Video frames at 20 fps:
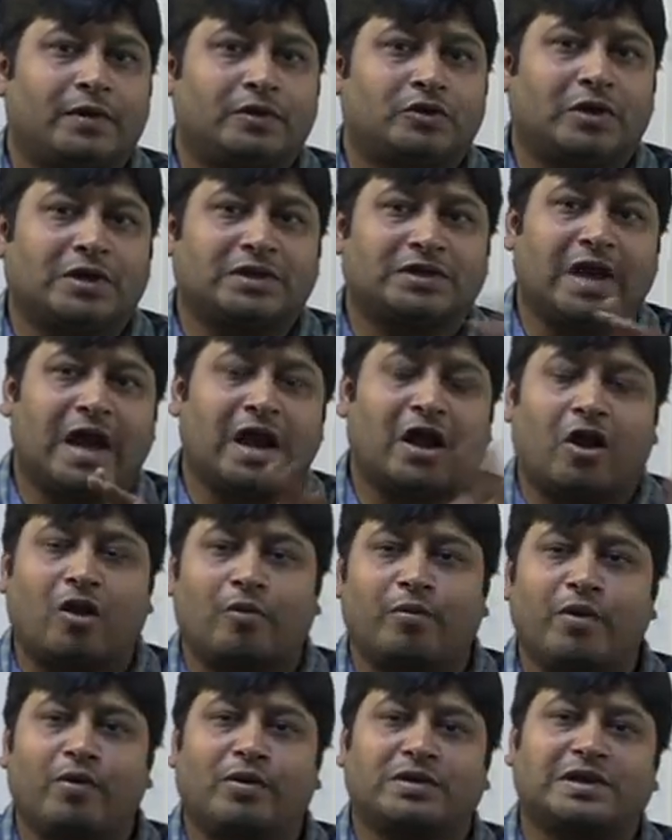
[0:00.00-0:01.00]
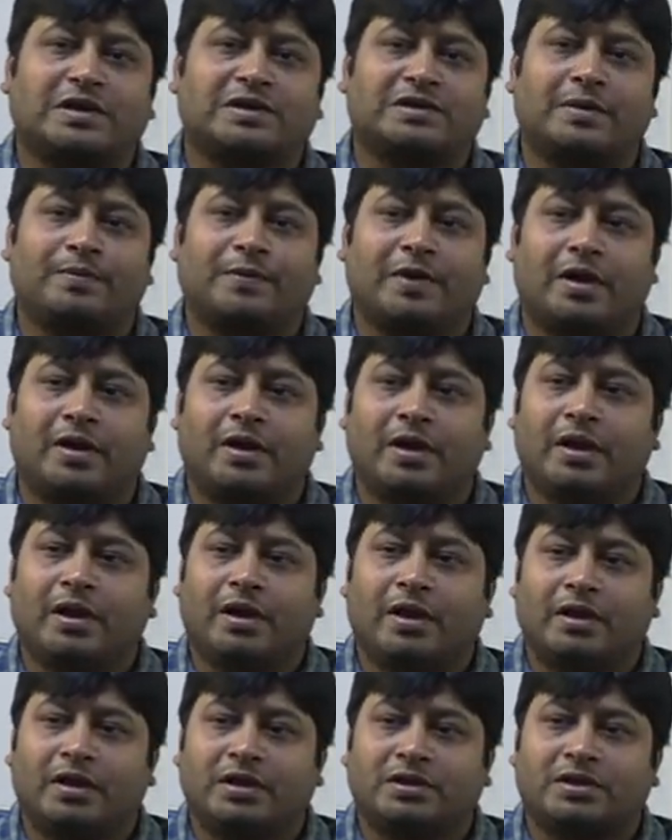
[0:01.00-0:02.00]
So as dichotomy was accepted,
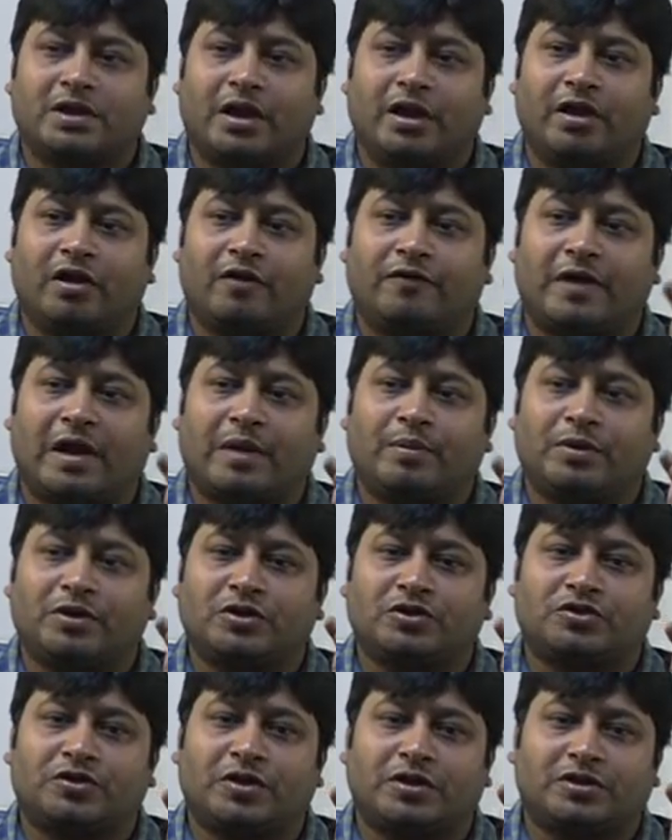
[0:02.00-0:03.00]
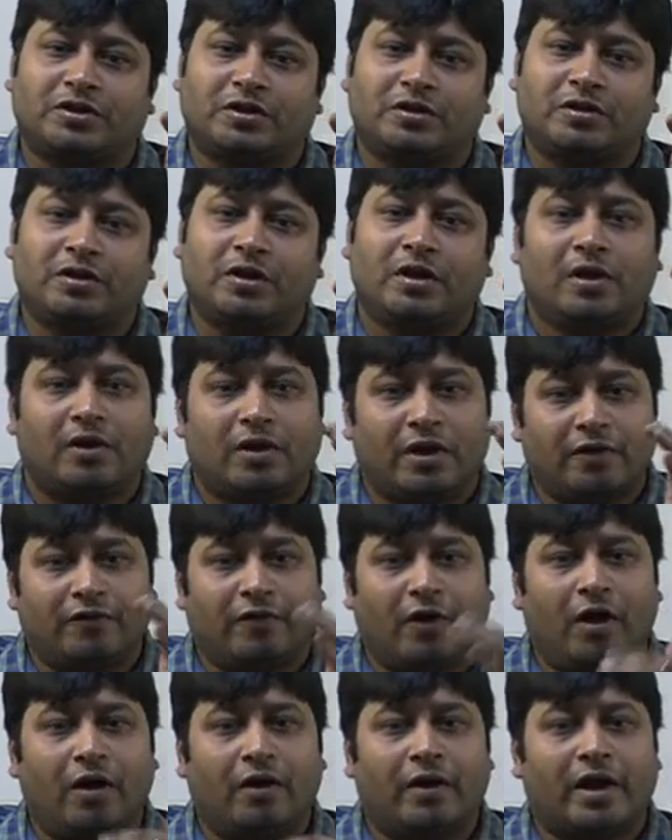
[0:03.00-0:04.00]
the study of administration
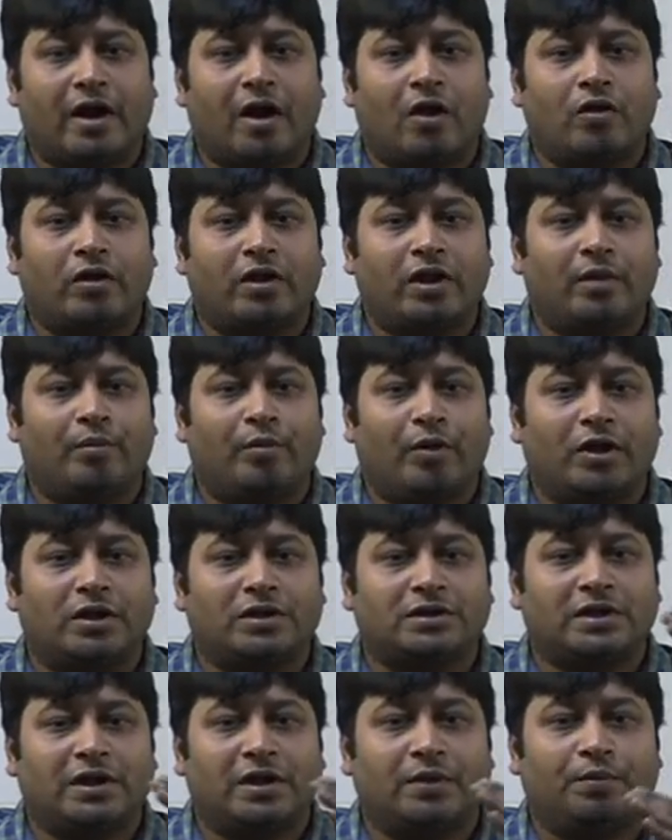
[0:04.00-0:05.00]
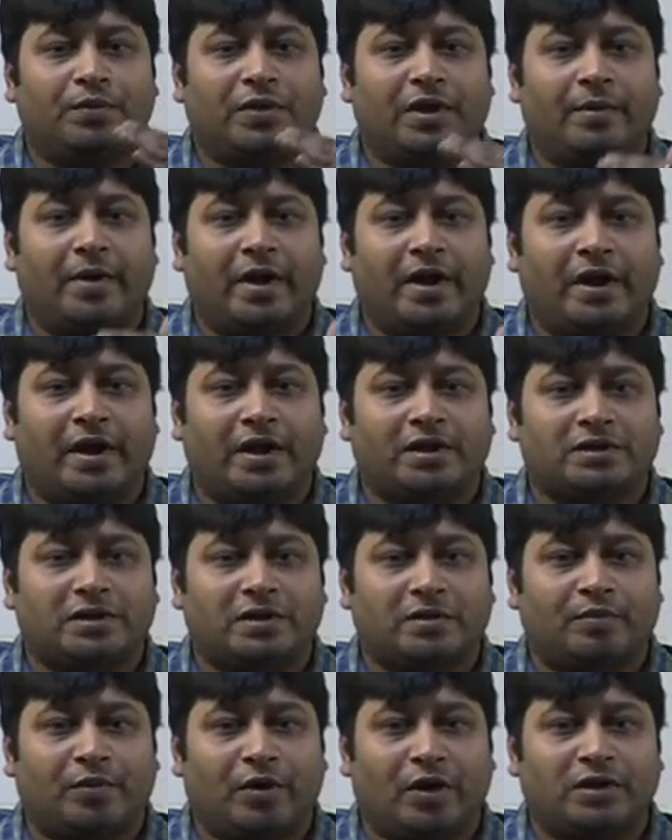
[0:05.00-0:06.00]
revolved around the policy
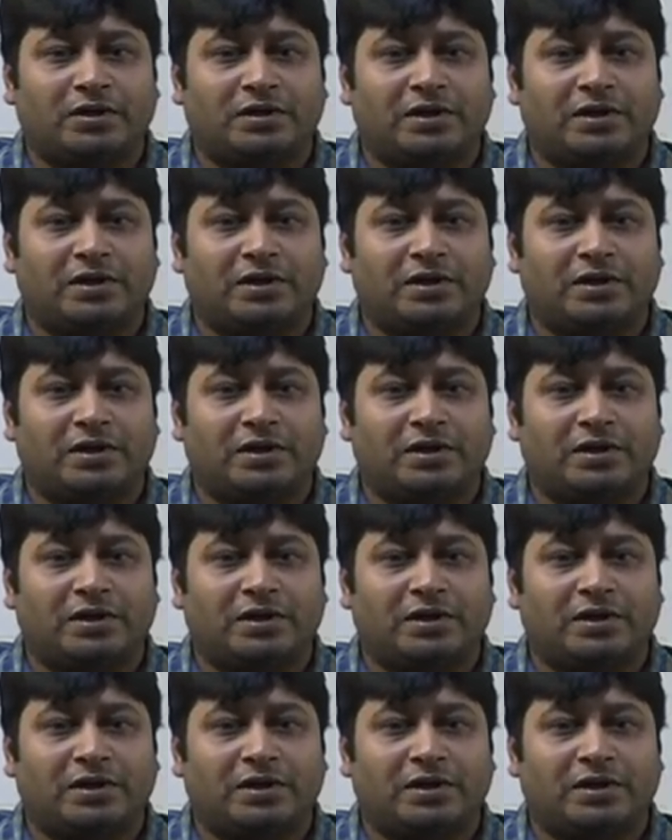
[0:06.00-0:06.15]
implementation.